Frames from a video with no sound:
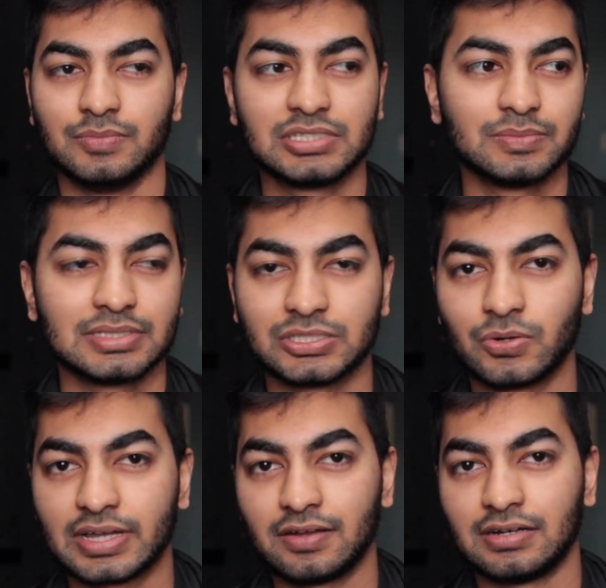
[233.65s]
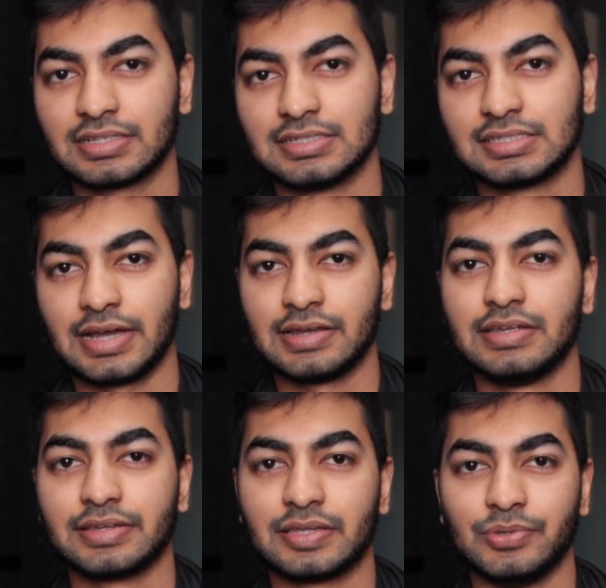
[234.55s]
The Muslims in SoCal are like this
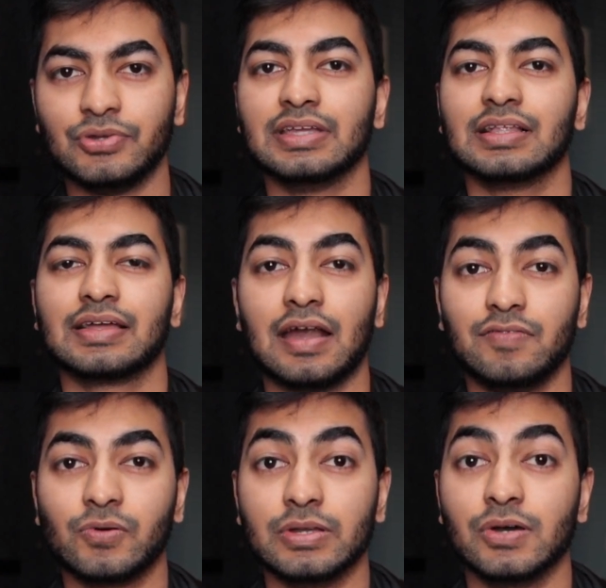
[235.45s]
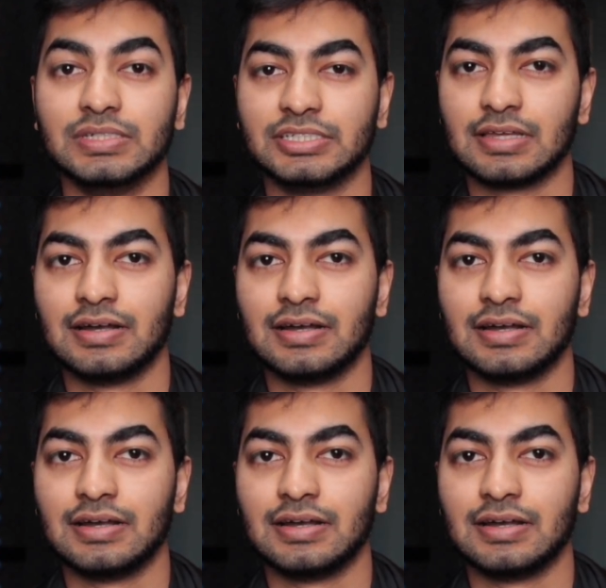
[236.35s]
tight-knit community, like everyone knows each